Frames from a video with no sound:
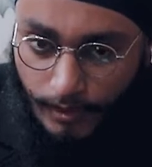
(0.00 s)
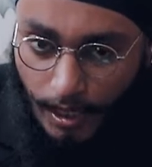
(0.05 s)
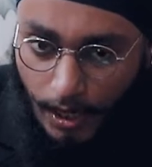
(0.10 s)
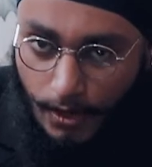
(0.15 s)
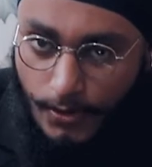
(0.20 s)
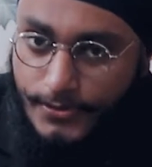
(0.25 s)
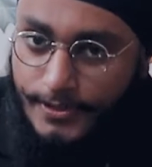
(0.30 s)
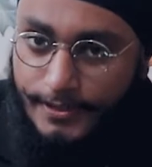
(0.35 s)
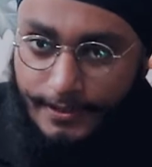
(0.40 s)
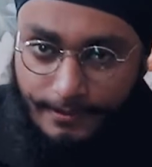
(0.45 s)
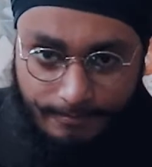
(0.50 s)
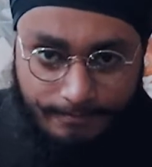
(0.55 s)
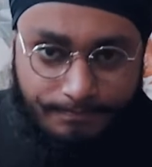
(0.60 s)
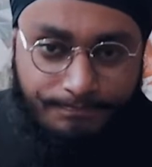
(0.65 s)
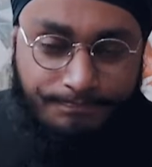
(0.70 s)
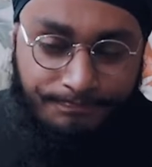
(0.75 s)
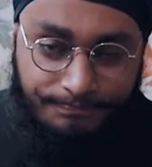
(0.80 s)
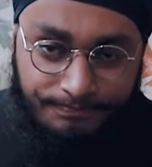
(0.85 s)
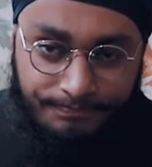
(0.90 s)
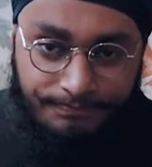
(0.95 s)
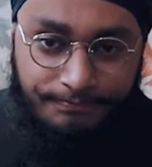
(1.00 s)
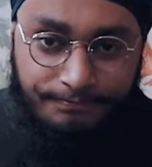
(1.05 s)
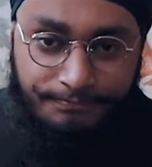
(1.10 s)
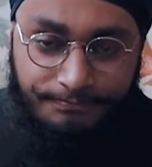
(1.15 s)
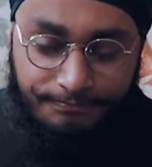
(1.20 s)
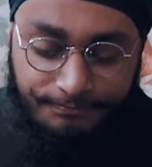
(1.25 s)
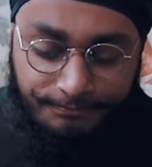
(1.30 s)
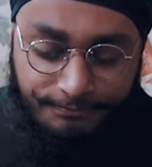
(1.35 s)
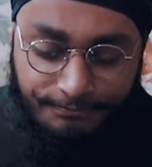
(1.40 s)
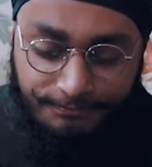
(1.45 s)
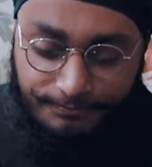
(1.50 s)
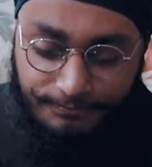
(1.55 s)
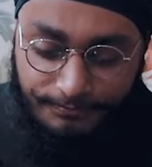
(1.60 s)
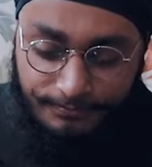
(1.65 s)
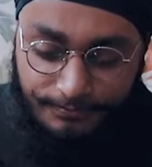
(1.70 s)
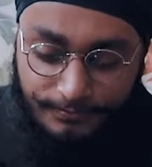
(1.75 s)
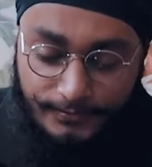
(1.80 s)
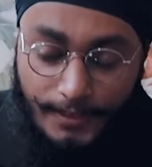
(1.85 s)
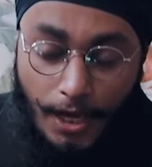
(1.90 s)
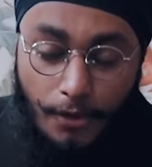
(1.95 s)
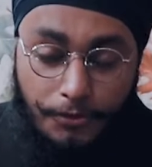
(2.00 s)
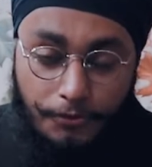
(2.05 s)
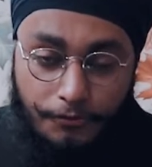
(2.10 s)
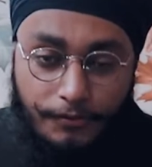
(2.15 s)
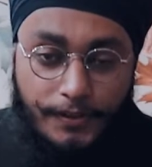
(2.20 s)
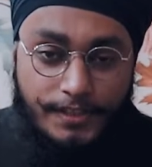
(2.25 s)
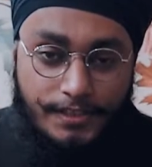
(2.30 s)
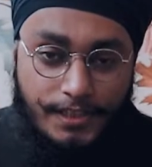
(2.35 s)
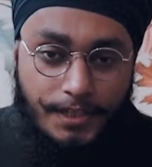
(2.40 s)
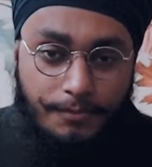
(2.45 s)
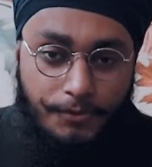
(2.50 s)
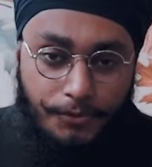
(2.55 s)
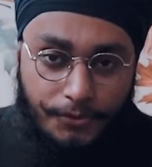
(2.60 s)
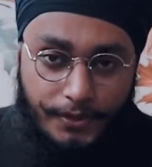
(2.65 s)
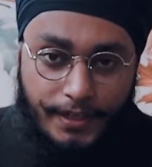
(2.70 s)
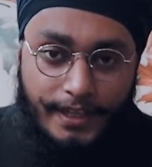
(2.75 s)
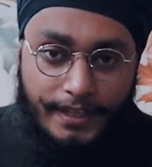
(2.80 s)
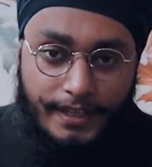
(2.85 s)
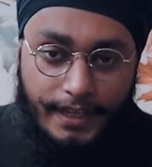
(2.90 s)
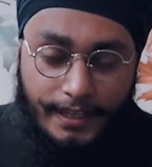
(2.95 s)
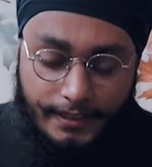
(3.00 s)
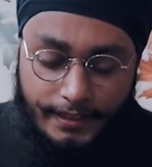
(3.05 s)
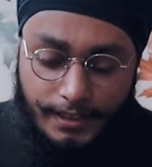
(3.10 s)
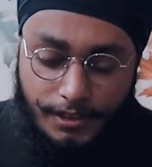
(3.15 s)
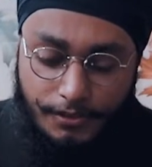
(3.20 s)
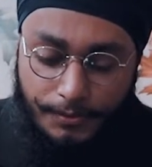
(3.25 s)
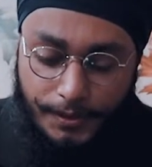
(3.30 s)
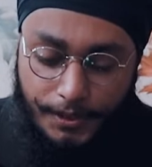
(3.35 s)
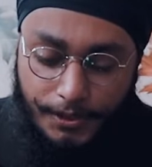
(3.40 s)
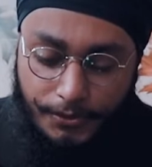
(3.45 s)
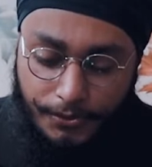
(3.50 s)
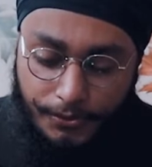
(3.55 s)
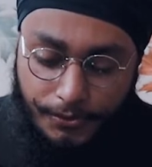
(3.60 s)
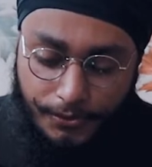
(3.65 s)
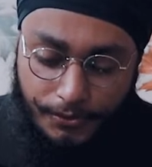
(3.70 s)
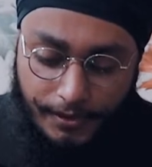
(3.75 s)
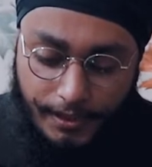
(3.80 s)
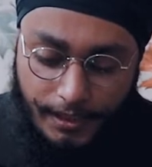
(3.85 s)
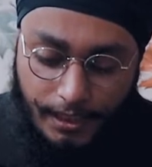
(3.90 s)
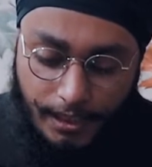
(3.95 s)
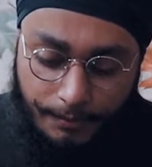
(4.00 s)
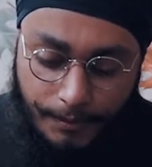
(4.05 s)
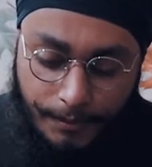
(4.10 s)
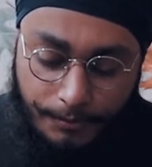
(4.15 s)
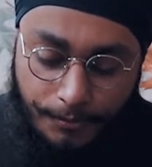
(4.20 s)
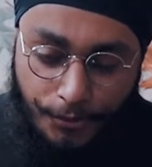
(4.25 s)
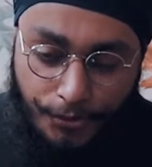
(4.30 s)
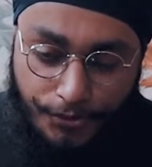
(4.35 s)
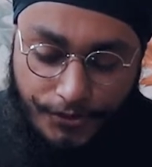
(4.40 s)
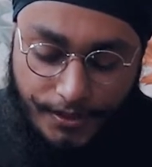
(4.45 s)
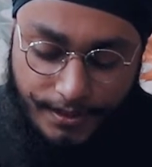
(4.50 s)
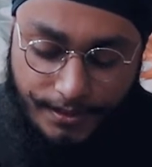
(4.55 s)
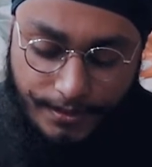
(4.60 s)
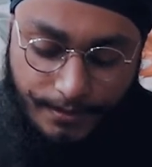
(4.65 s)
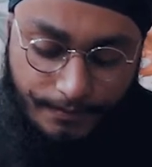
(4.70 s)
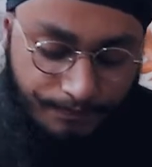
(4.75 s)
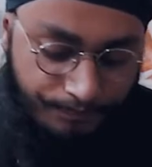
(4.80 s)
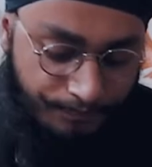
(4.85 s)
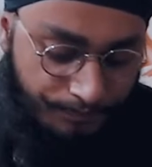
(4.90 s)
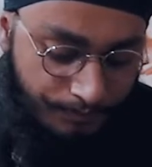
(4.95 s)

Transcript: Okay, now the first sip you take like this when you're doing the cupping process.